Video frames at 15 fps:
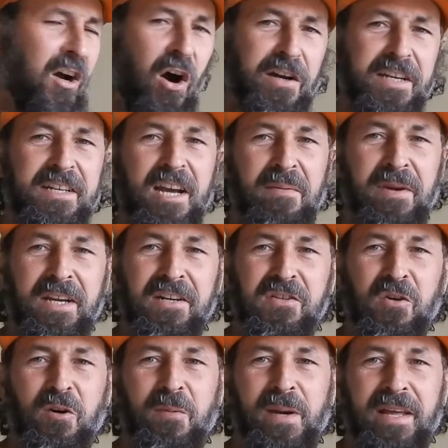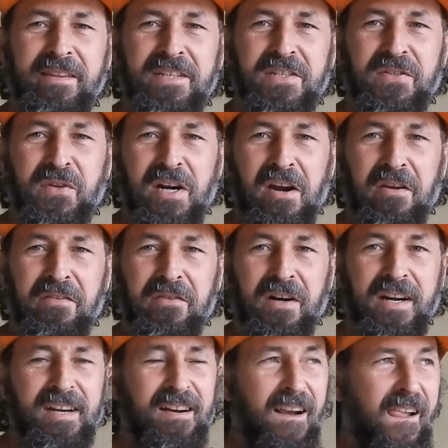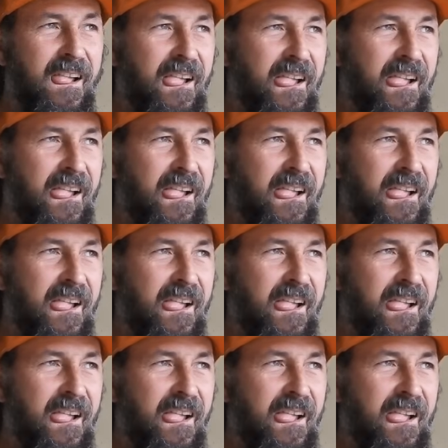I did come here to talk about this 303.